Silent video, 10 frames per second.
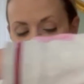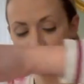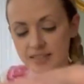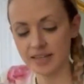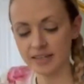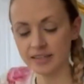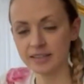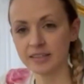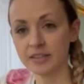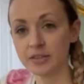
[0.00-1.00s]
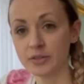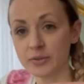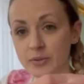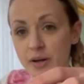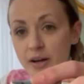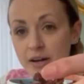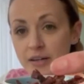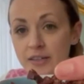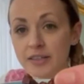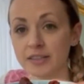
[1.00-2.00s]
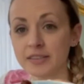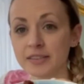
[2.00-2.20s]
Then you are